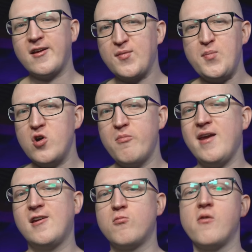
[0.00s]

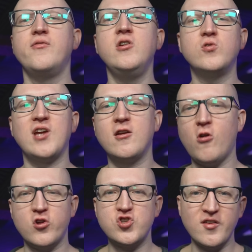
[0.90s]
experimenting with new
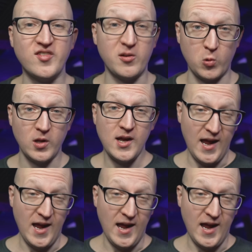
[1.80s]
technologies that will